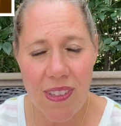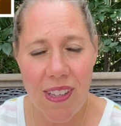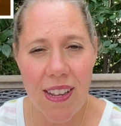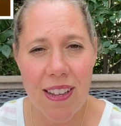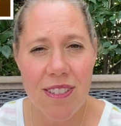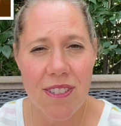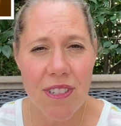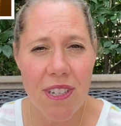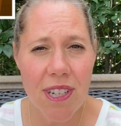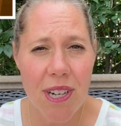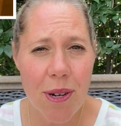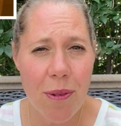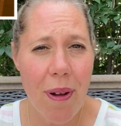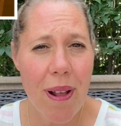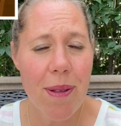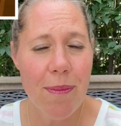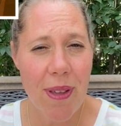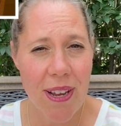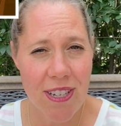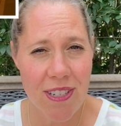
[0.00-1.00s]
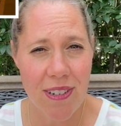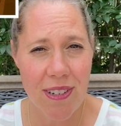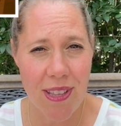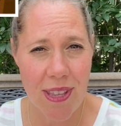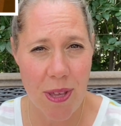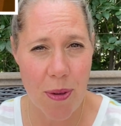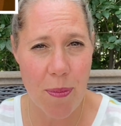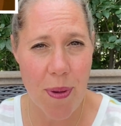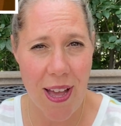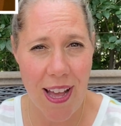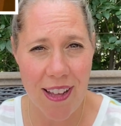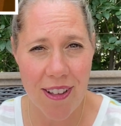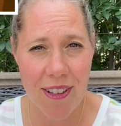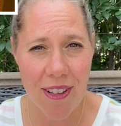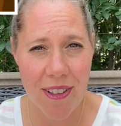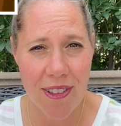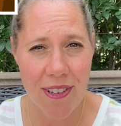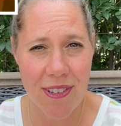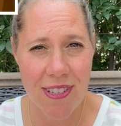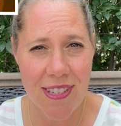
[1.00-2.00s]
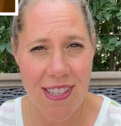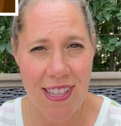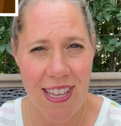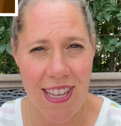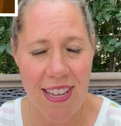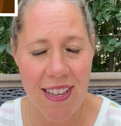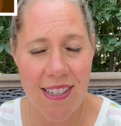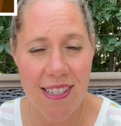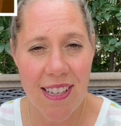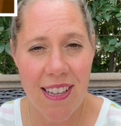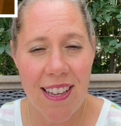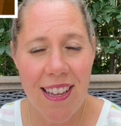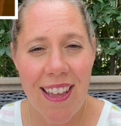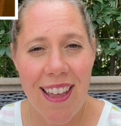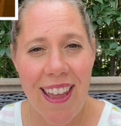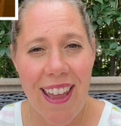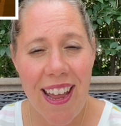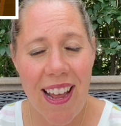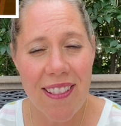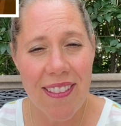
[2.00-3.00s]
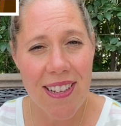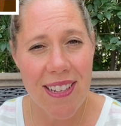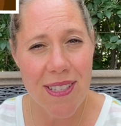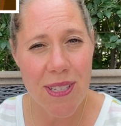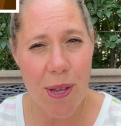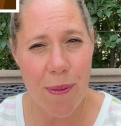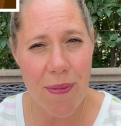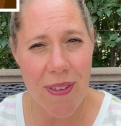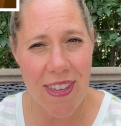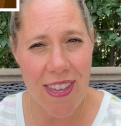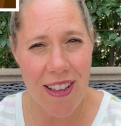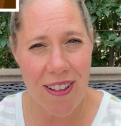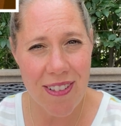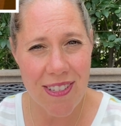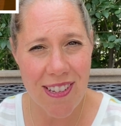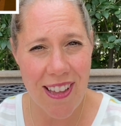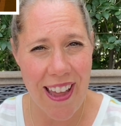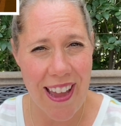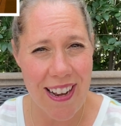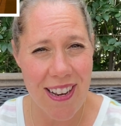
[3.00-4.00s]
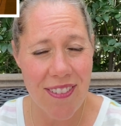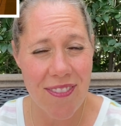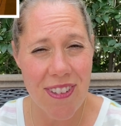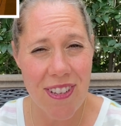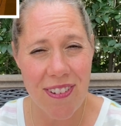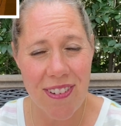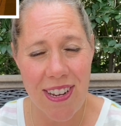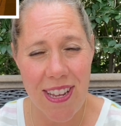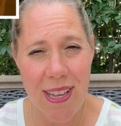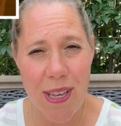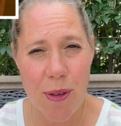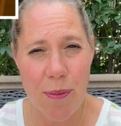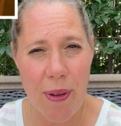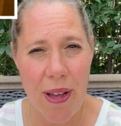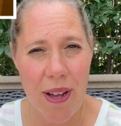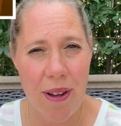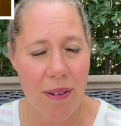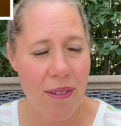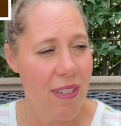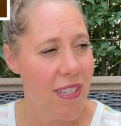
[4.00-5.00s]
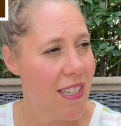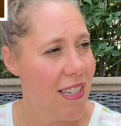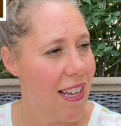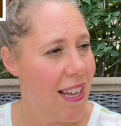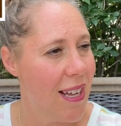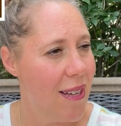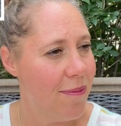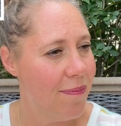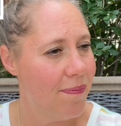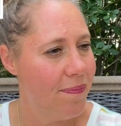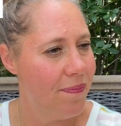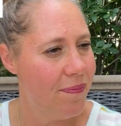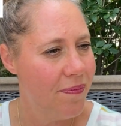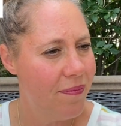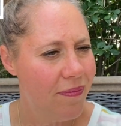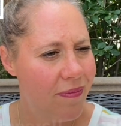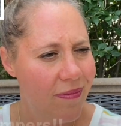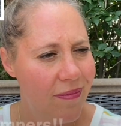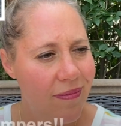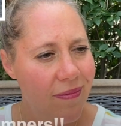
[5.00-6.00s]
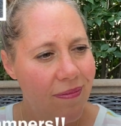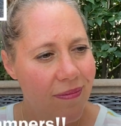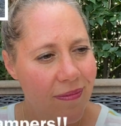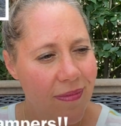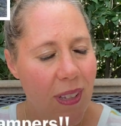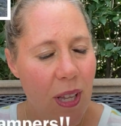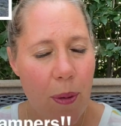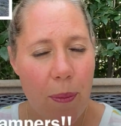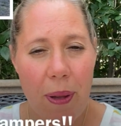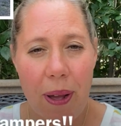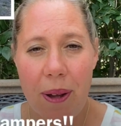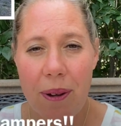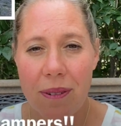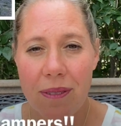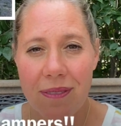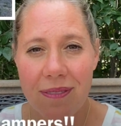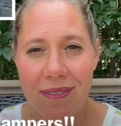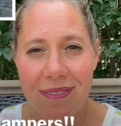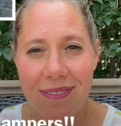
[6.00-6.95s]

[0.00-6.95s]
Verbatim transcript: And so you're gonna wanna make sure that you pack all those things. And then something else kind of unique about, um, about